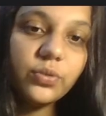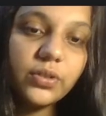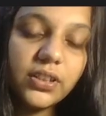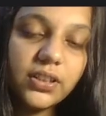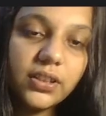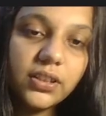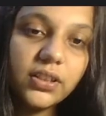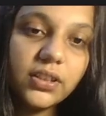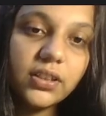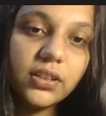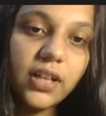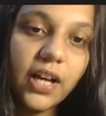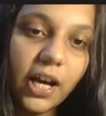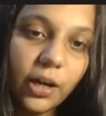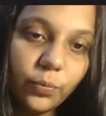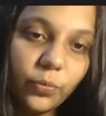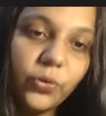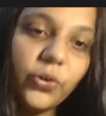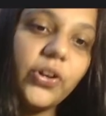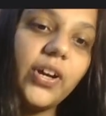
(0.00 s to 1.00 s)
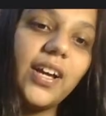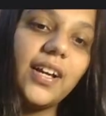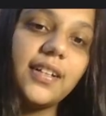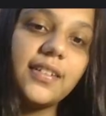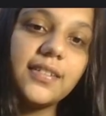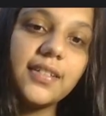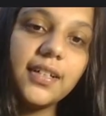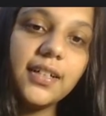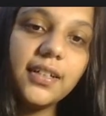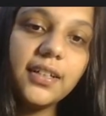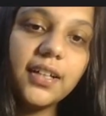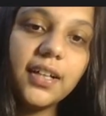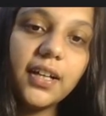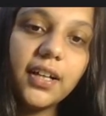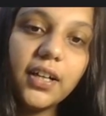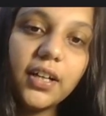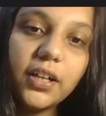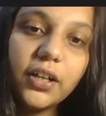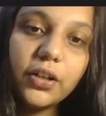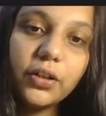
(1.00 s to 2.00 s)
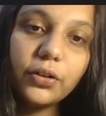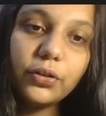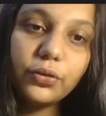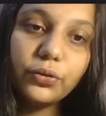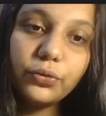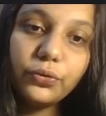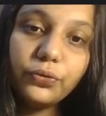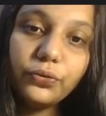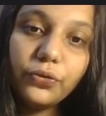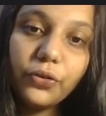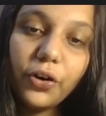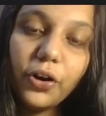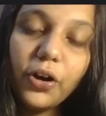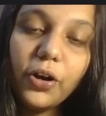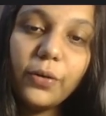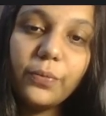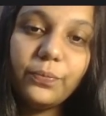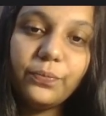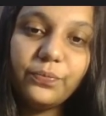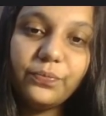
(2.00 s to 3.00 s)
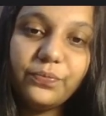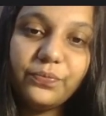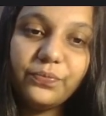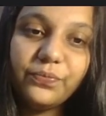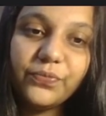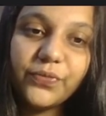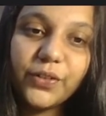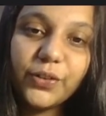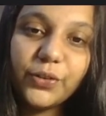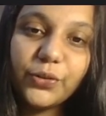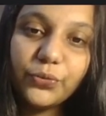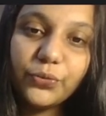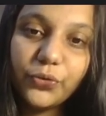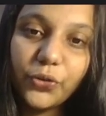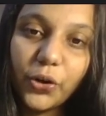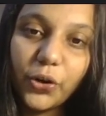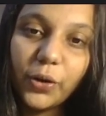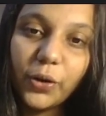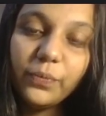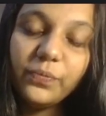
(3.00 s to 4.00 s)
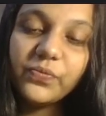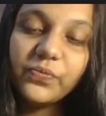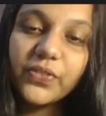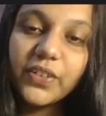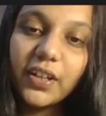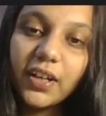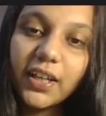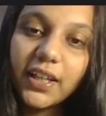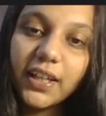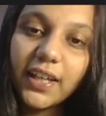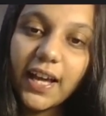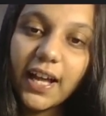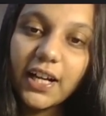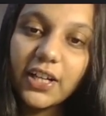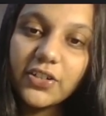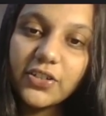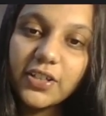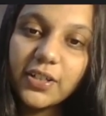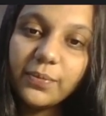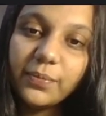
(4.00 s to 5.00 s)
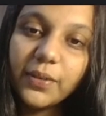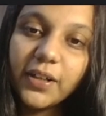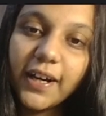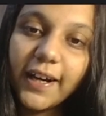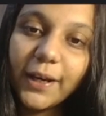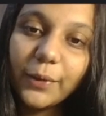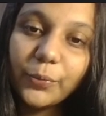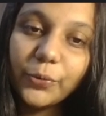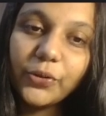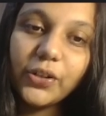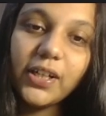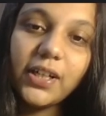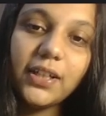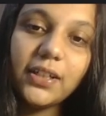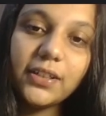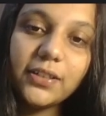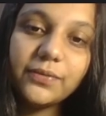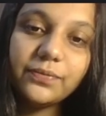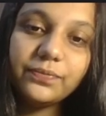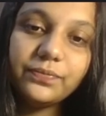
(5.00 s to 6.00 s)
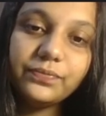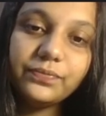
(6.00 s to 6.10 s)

with the carbon dioxide to form calcium carbonate.